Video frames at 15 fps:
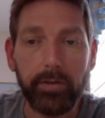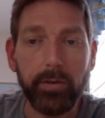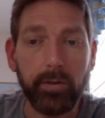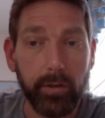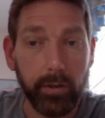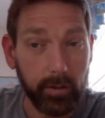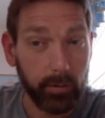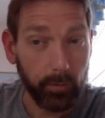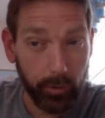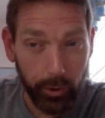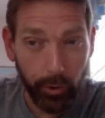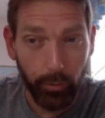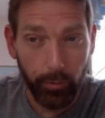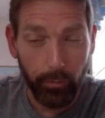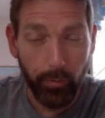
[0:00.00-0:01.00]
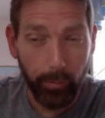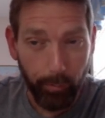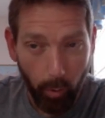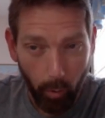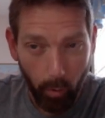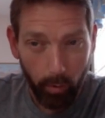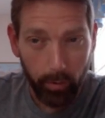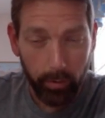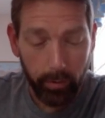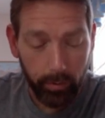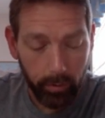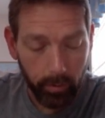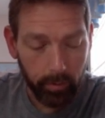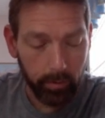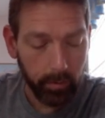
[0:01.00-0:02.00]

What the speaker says: This is what you would report on a